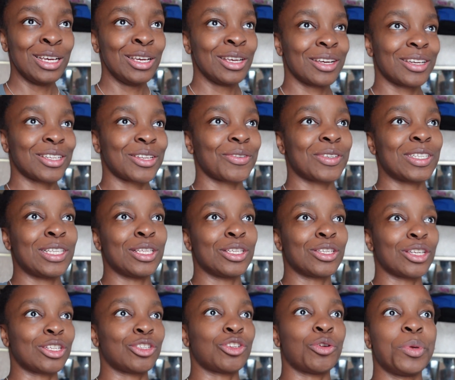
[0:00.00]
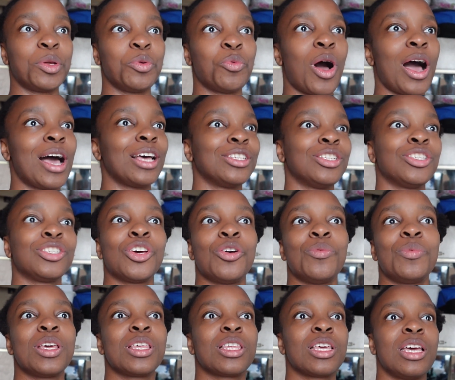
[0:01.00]
because obviously there's so many wires and so
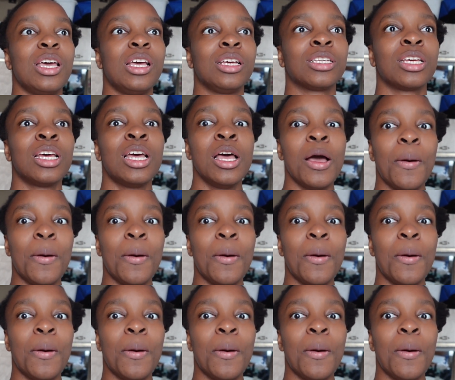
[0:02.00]
many things.